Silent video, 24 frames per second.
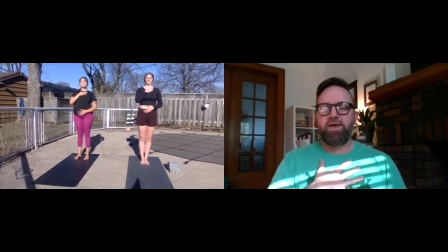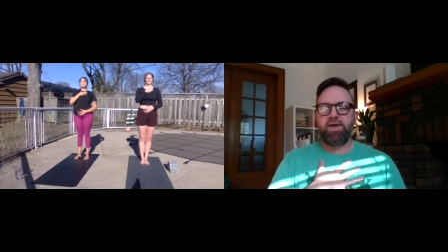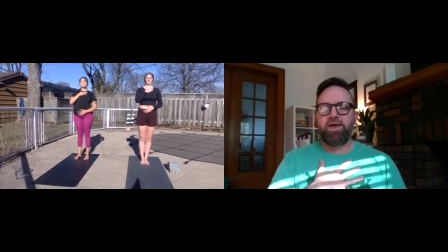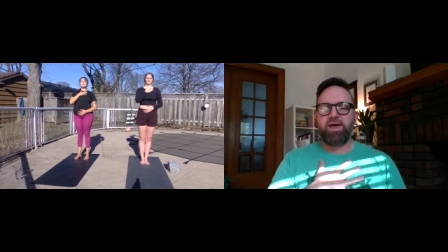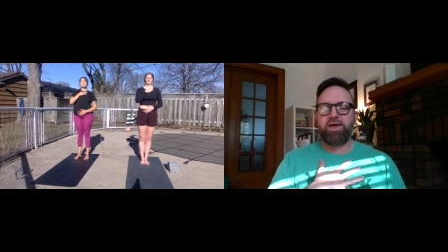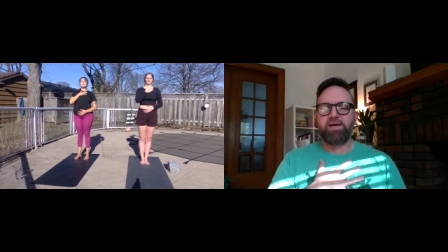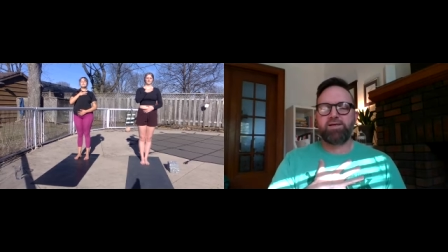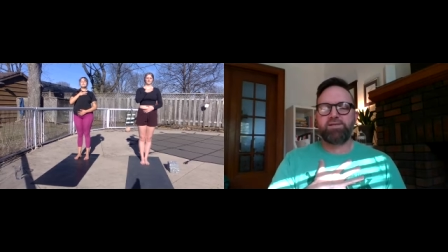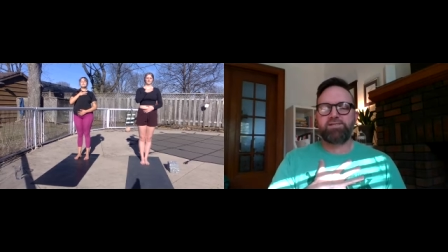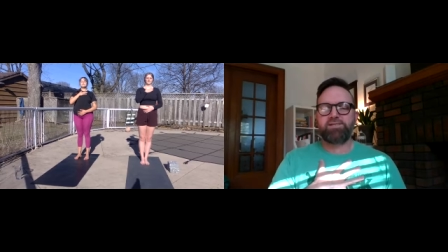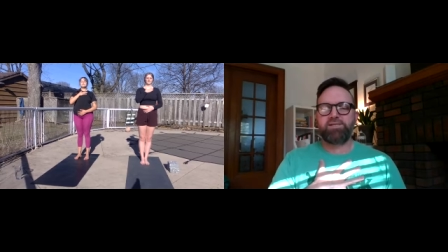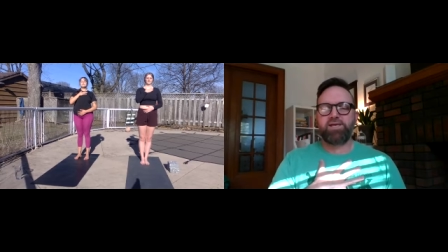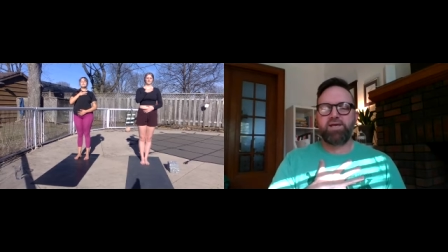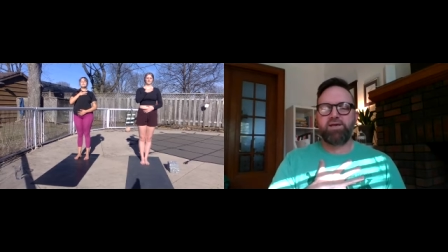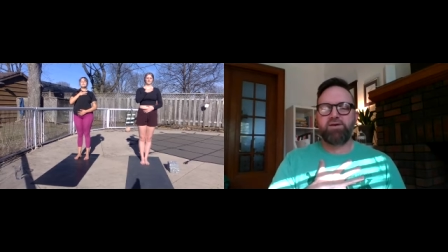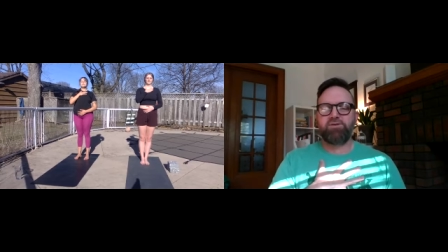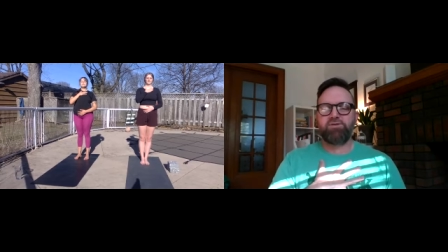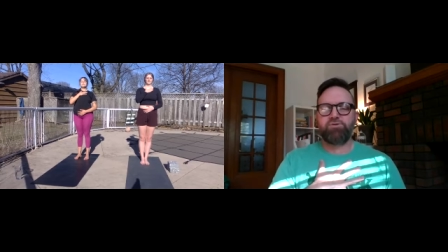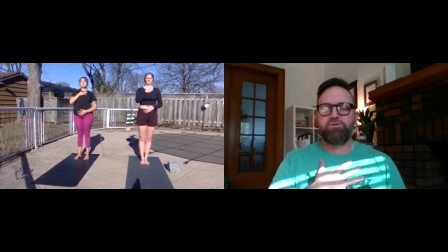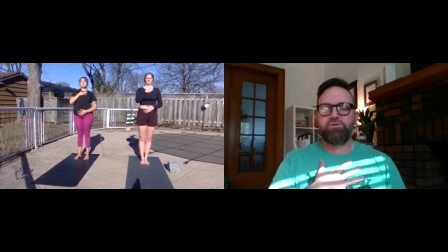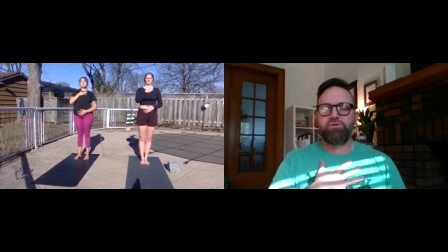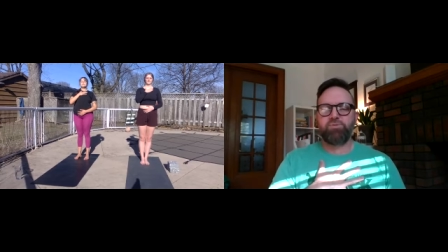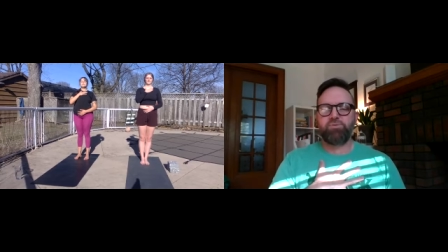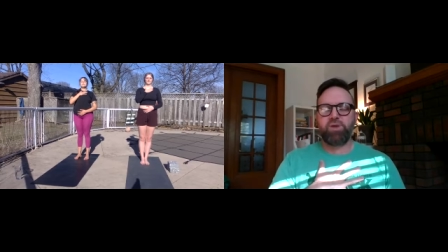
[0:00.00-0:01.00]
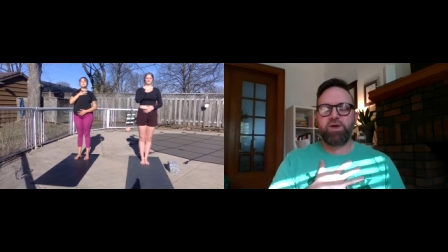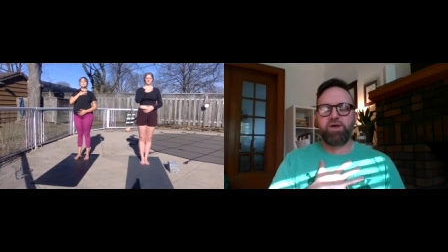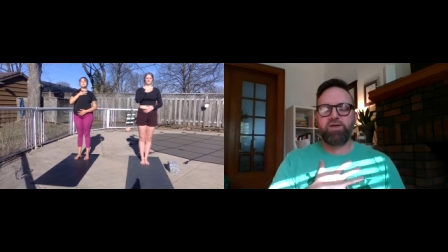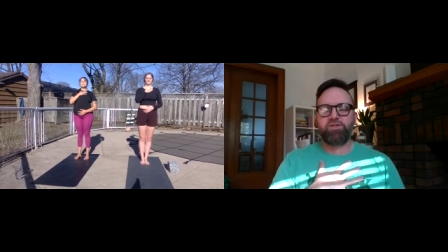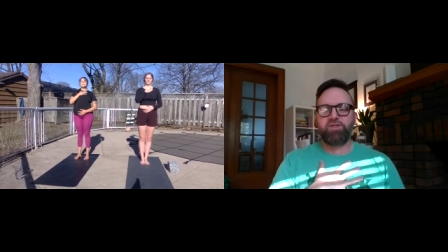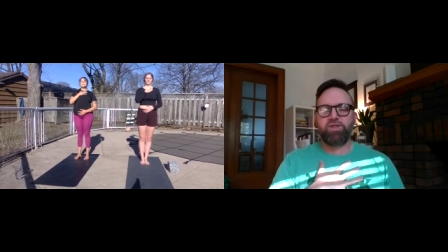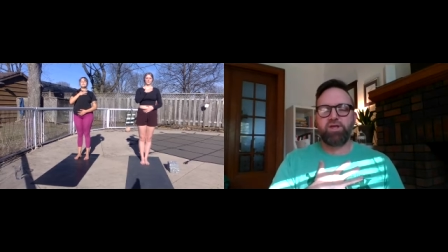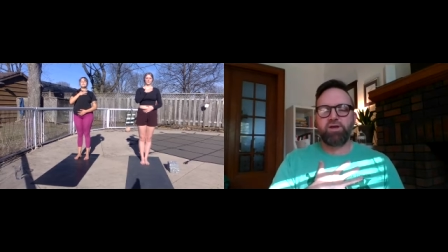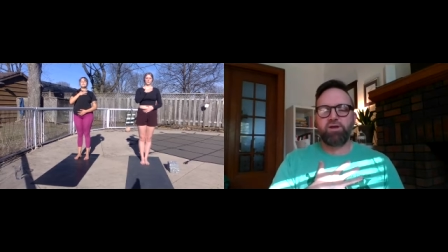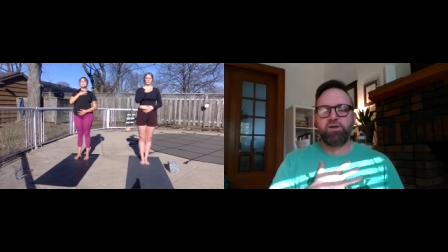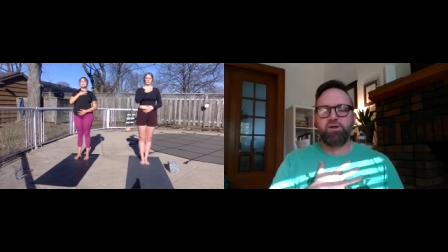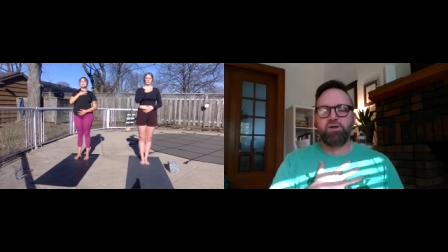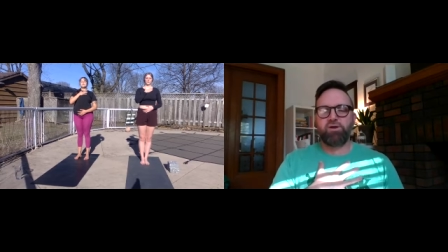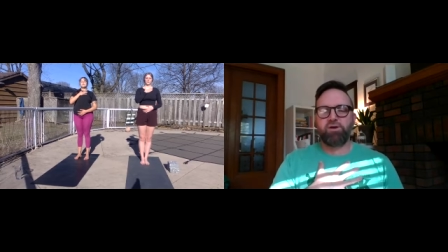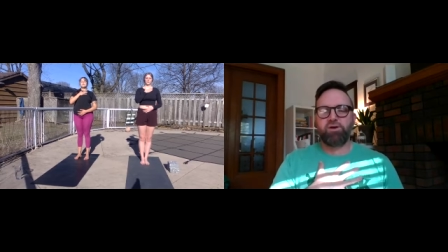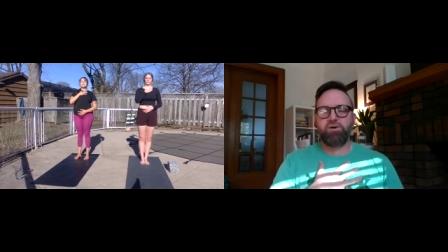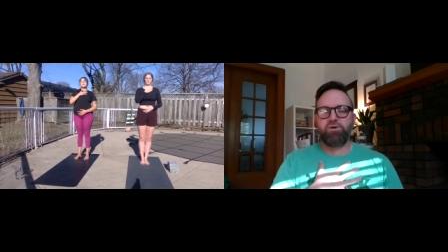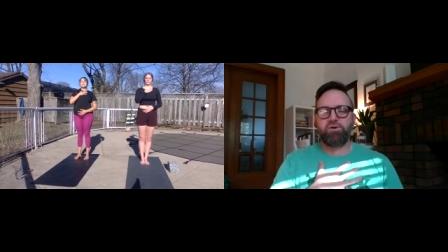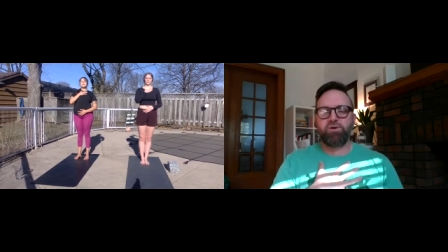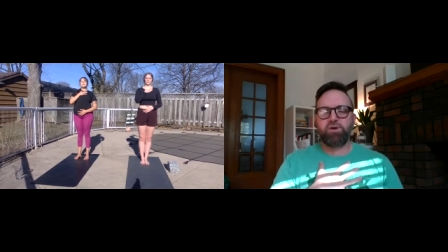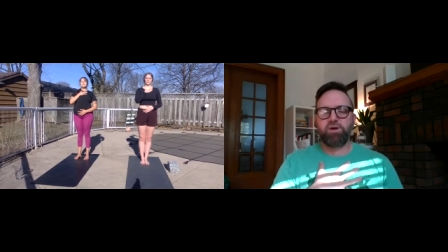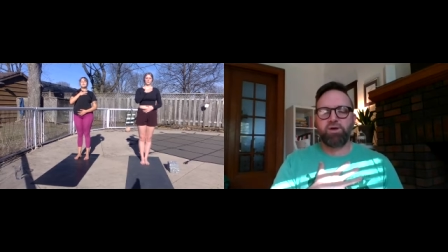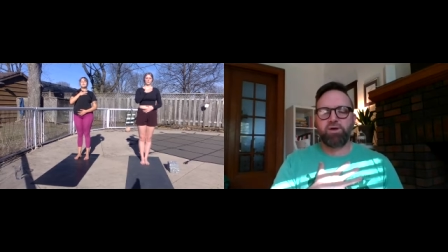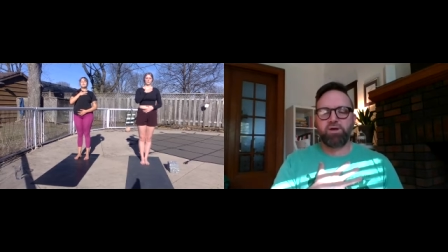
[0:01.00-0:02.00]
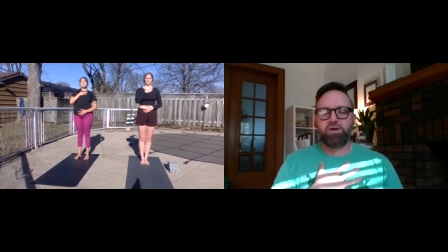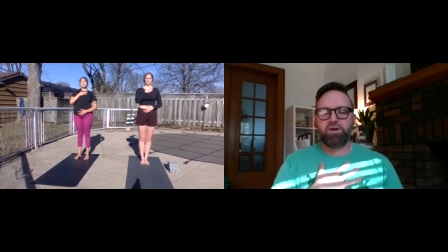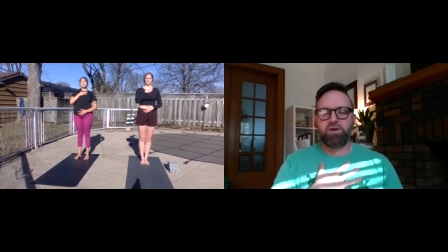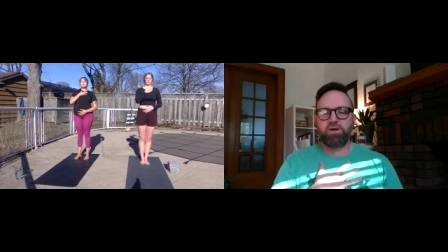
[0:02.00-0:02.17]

Exhale through the mouth, let it go.